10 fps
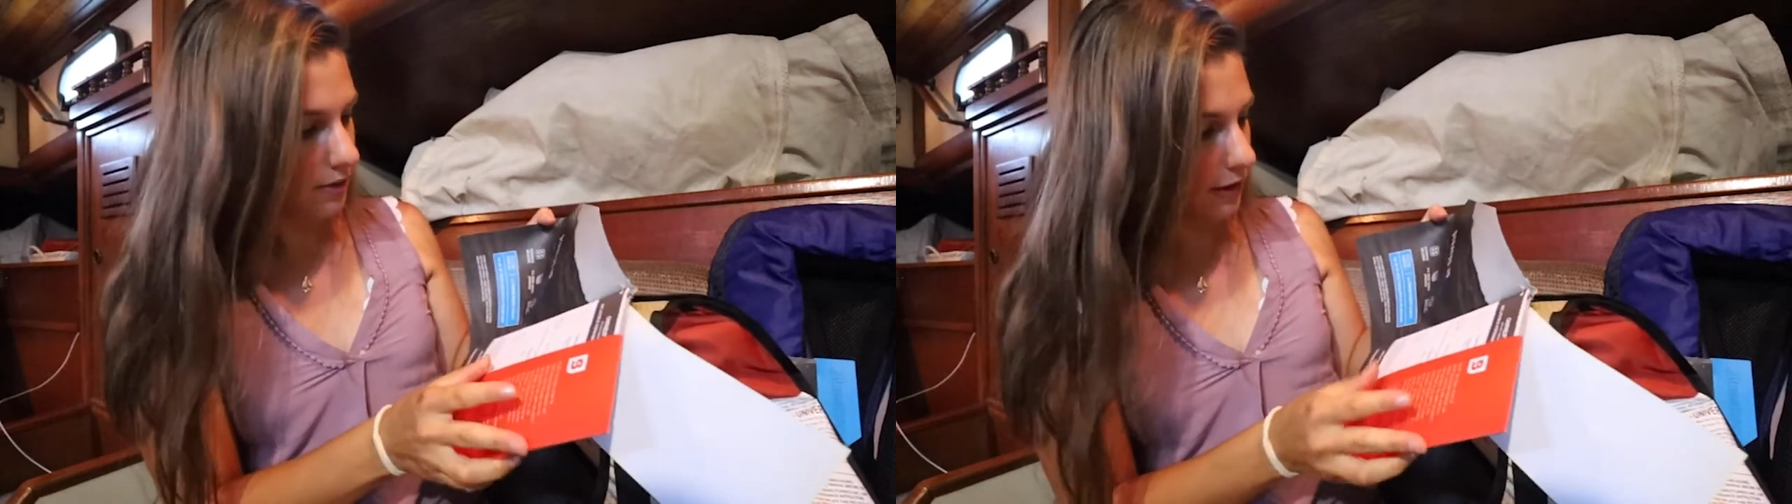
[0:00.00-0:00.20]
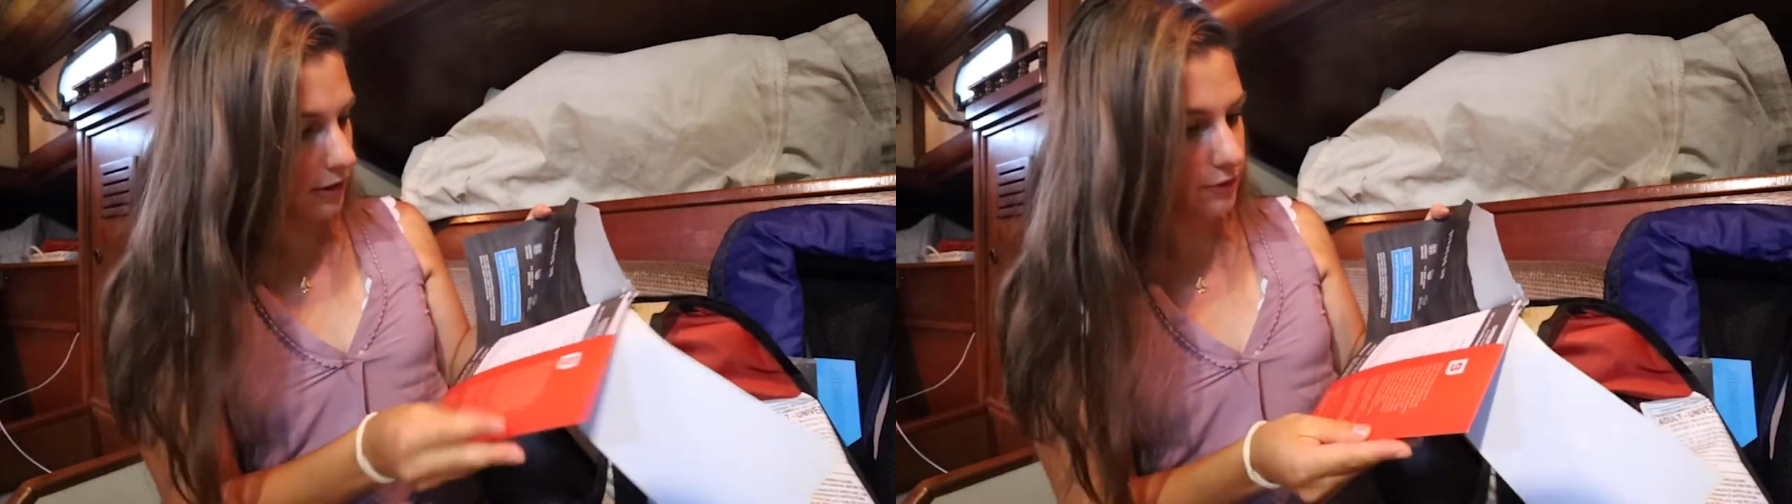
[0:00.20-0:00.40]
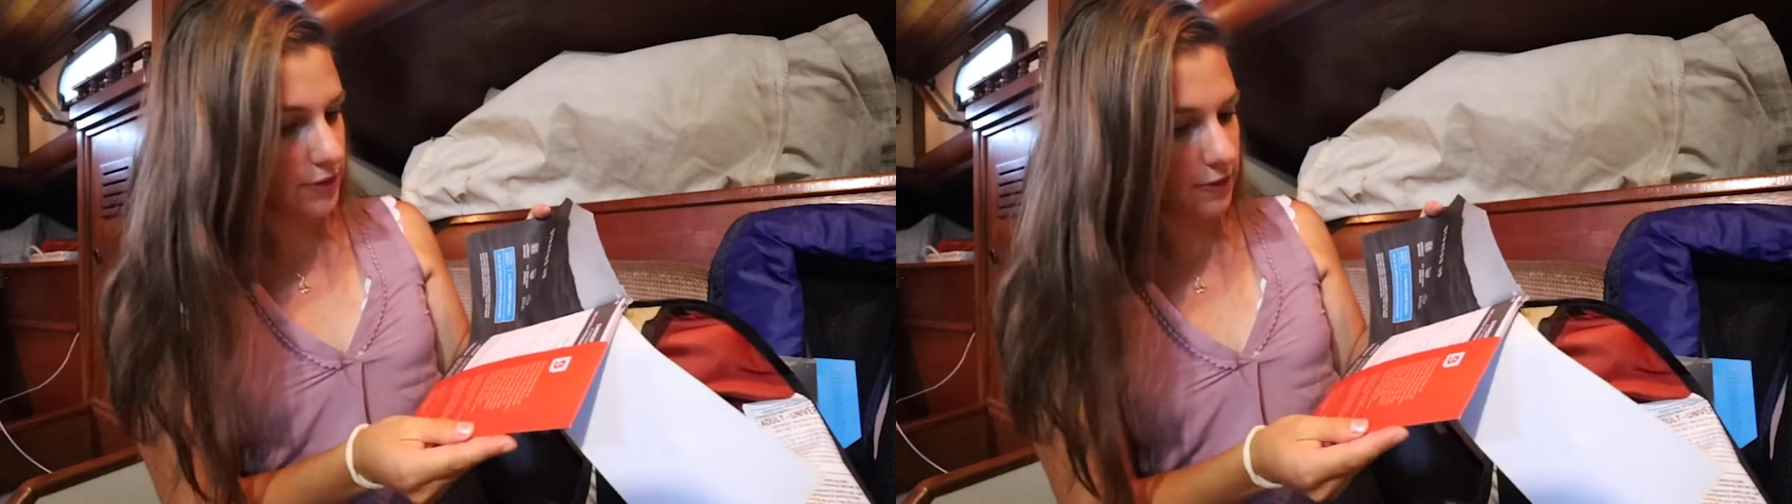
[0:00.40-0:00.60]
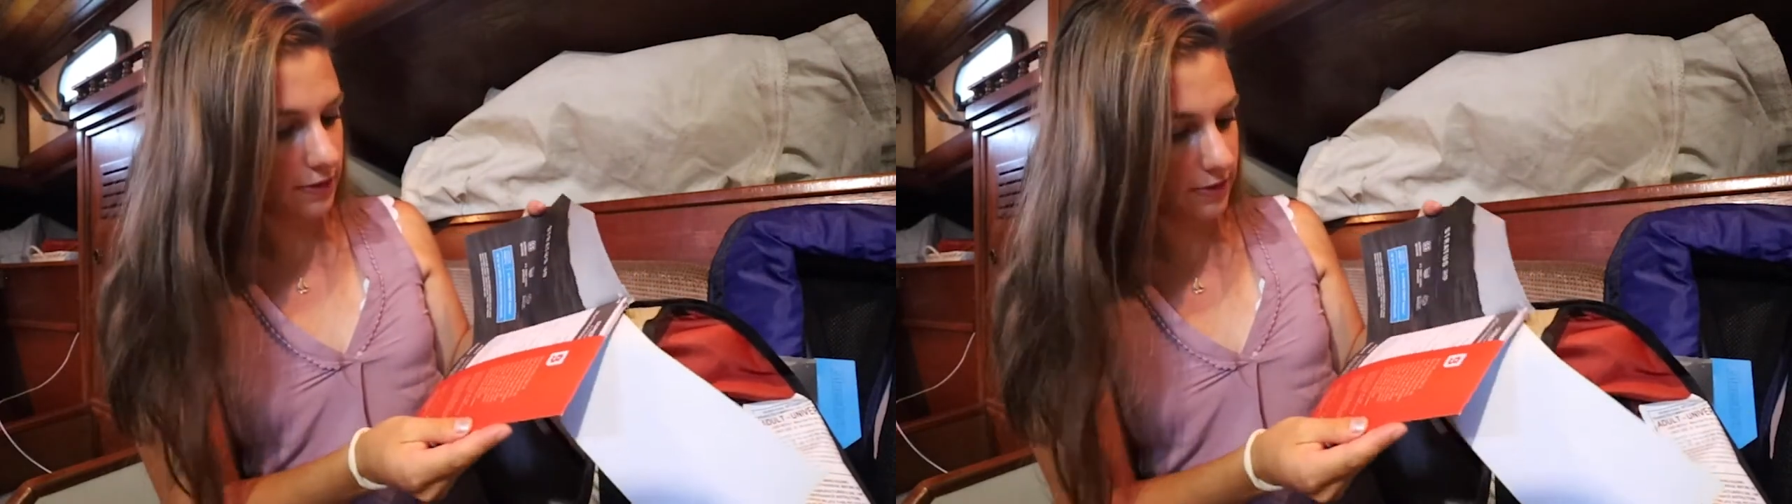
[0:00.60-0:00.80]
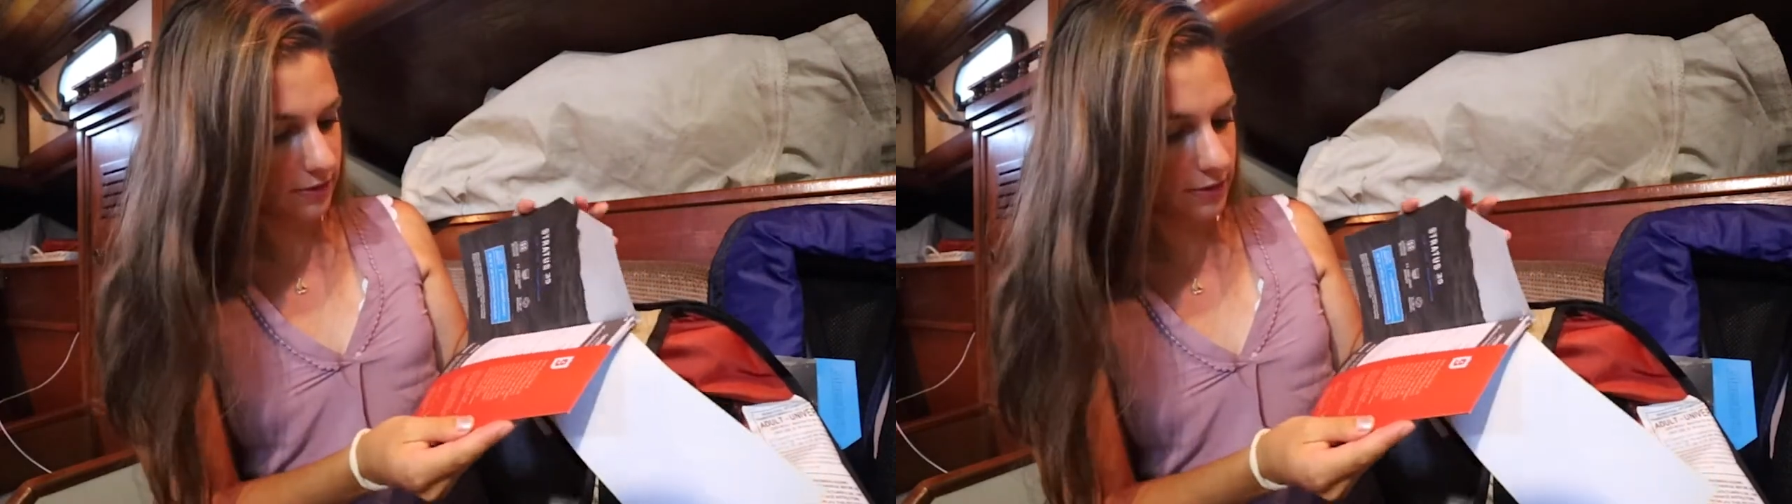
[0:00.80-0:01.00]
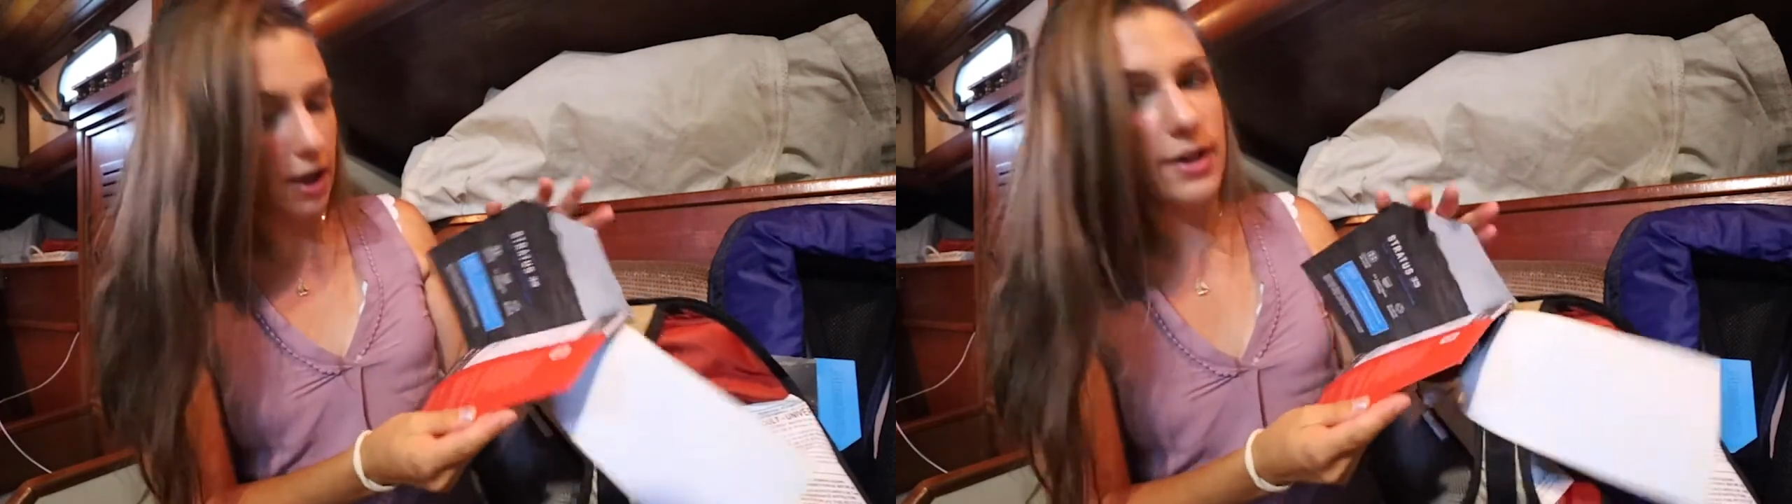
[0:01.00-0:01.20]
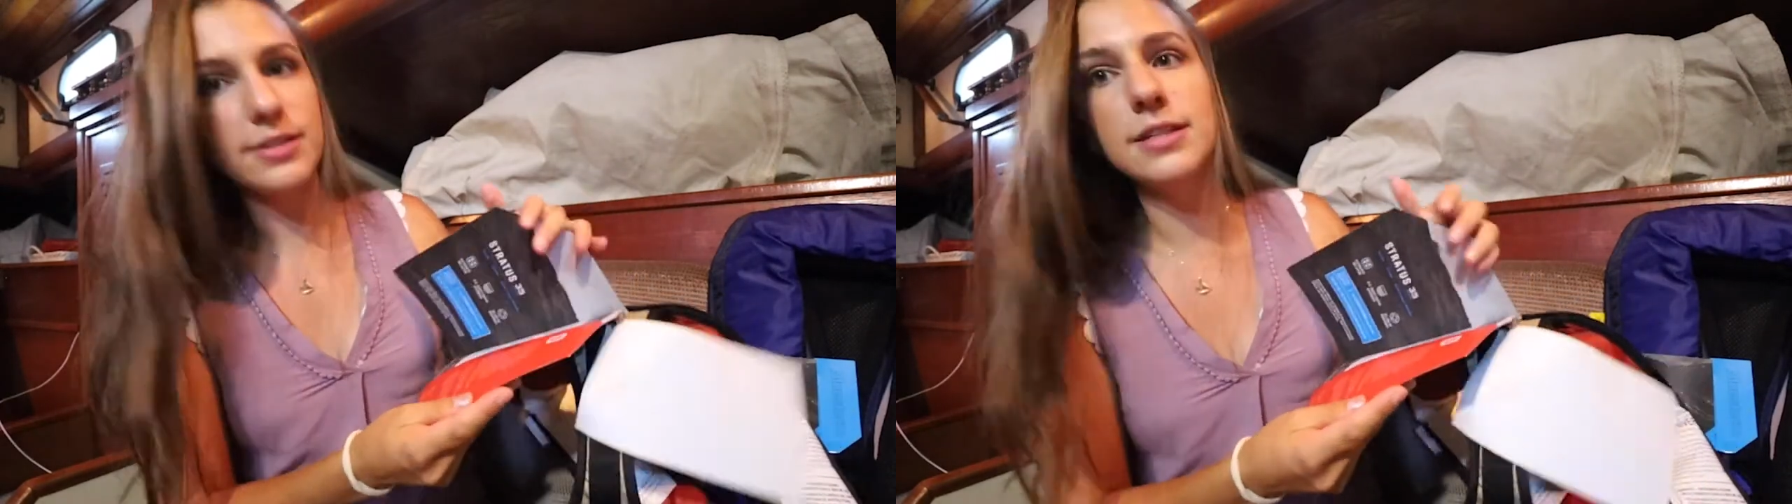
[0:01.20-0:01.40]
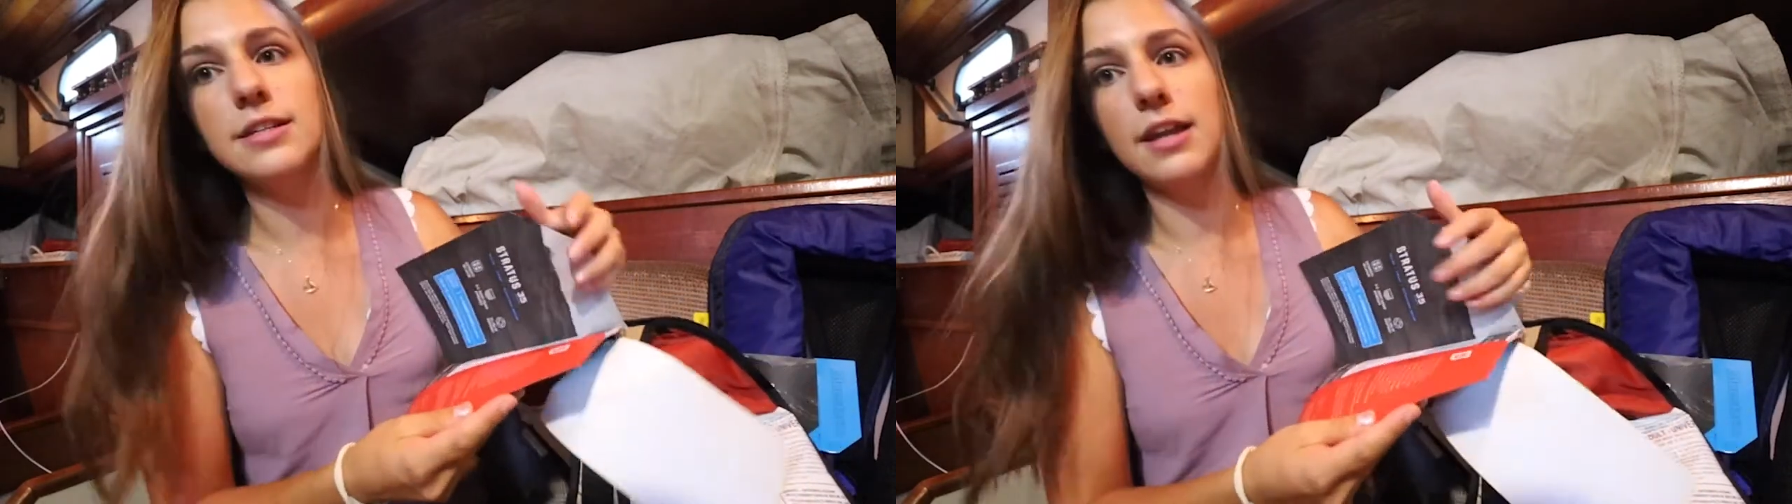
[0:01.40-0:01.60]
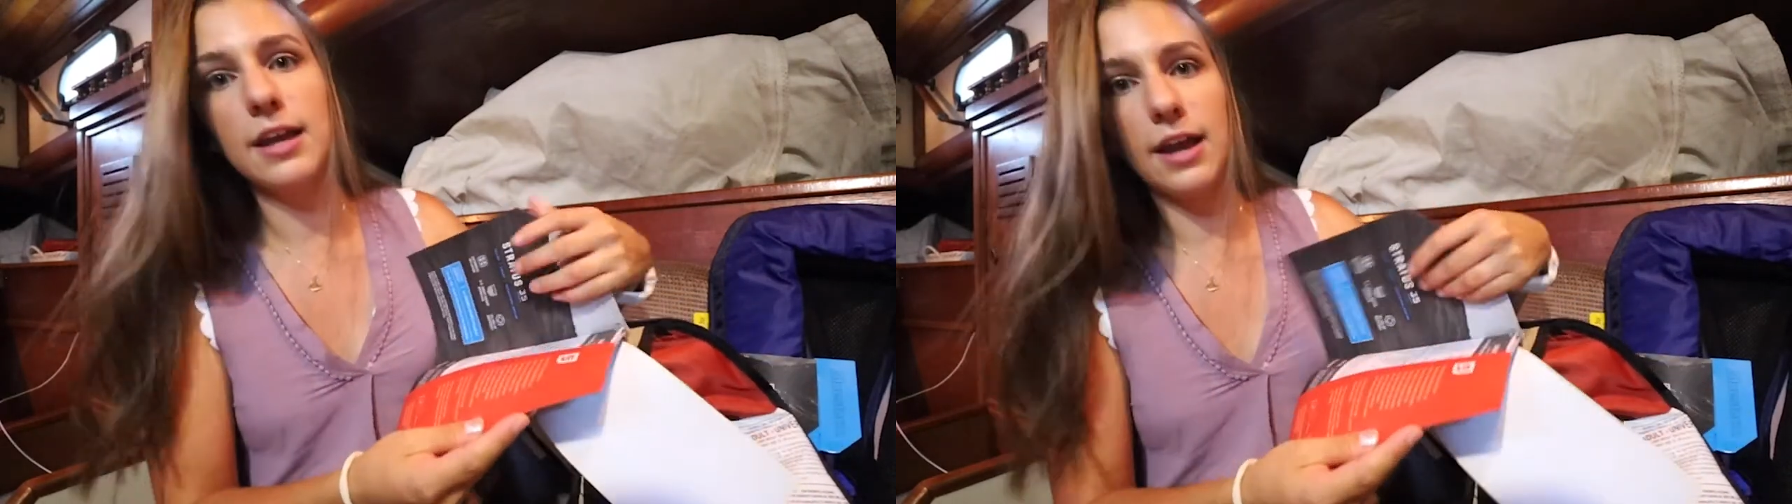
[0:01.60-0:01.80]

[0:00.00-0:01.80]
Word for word: I don't think, honestly today